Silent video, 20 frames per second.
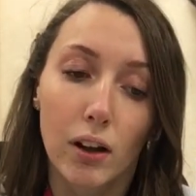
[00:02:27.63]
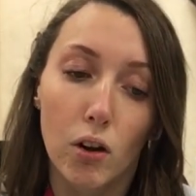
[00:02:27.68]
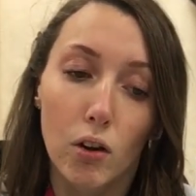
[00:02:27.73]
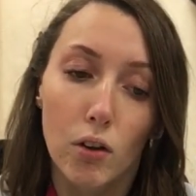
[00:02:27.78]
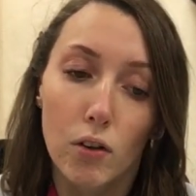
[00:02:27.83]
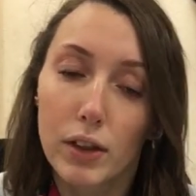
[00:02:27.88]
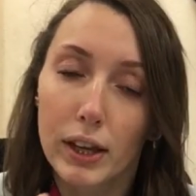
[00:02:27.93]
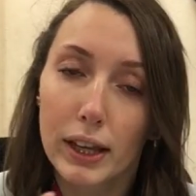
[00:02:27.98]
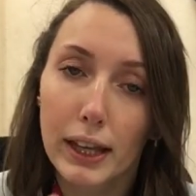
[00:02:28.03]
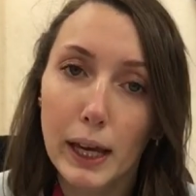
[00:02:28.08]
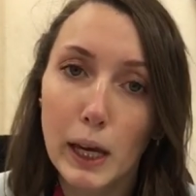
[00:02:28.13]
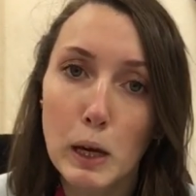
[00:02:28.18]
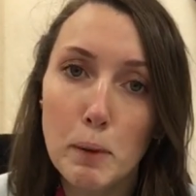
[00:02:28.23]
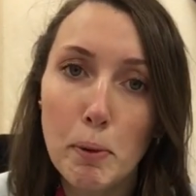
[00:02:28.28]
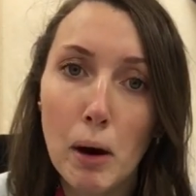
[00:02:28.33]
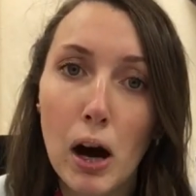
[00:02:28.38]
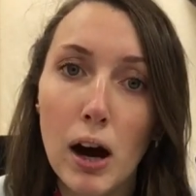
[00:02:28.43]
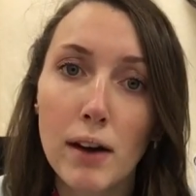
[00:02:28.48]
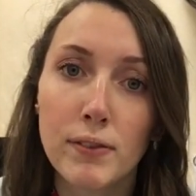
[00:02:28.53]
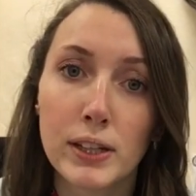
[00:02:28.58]
the key
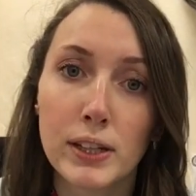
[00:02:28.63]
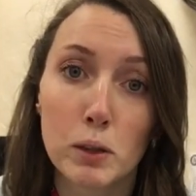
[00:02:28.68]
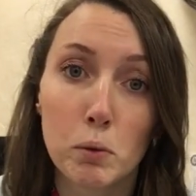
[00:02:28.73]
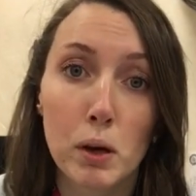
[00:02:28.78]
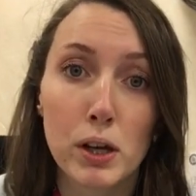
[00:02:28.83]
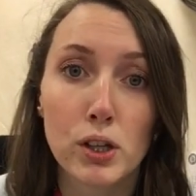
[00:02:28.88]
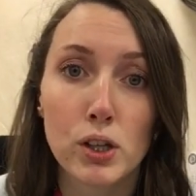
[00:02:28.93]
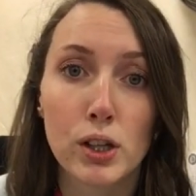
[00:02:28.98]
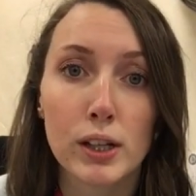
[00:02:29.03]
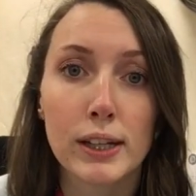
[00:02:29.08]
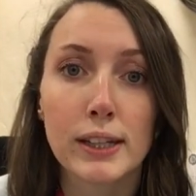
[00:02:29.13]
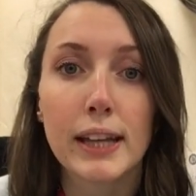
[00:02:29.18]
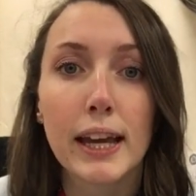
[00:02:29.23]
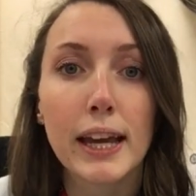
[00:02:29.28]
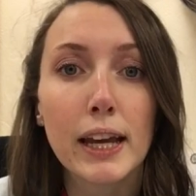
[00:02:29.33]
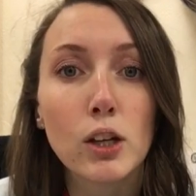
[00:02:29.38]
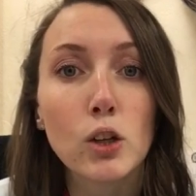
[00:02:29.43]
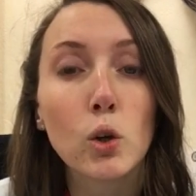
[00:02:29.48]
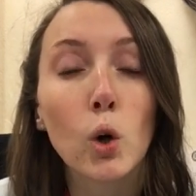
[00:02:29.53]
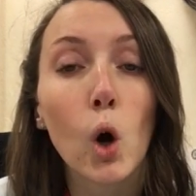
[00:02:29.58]
part of this question is
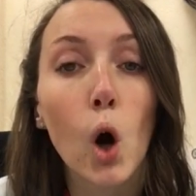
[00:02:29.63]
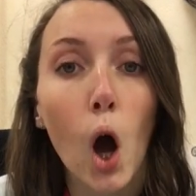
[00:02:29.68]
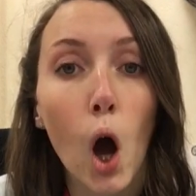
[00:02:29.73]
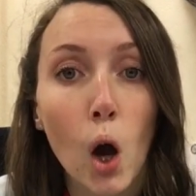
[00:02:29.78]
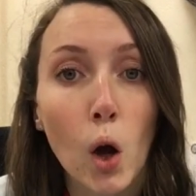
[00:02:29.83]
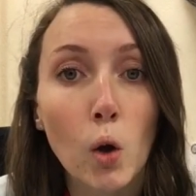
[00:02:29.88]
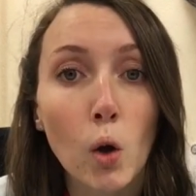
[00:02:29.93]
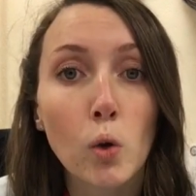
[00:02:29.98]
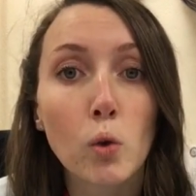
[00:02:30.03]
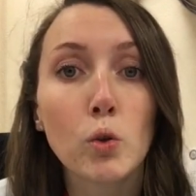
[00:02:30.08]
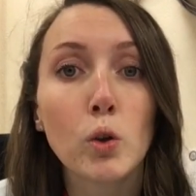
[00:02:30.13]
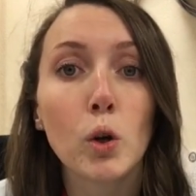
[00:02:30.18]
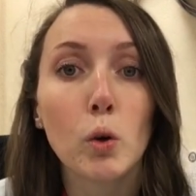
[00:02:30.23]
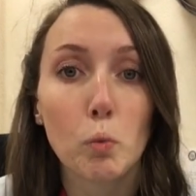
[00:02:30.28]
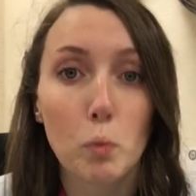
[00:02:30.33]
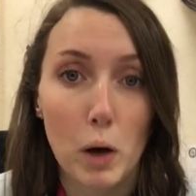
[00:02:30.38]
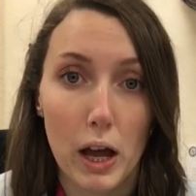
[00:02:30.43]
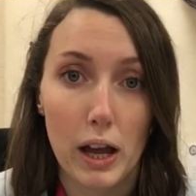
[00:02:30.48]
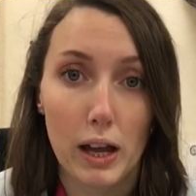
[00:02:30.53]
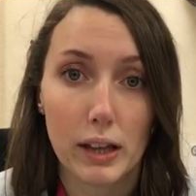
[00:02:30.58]
in your own
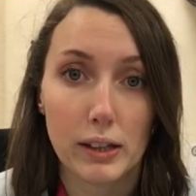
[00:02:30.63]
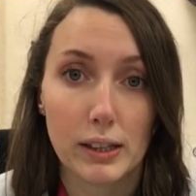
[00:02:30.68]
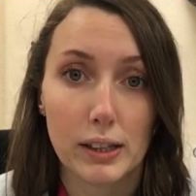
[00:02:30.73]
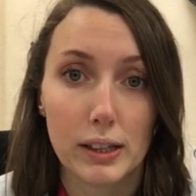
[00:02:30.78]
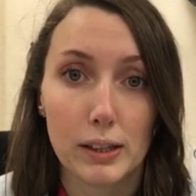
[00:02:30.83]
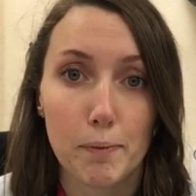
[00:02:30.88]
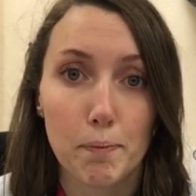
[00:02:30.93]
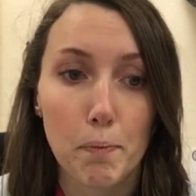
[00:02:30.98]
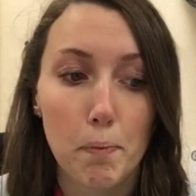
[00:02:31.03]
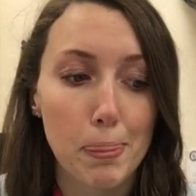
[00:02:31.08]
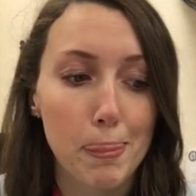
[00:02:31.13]
words.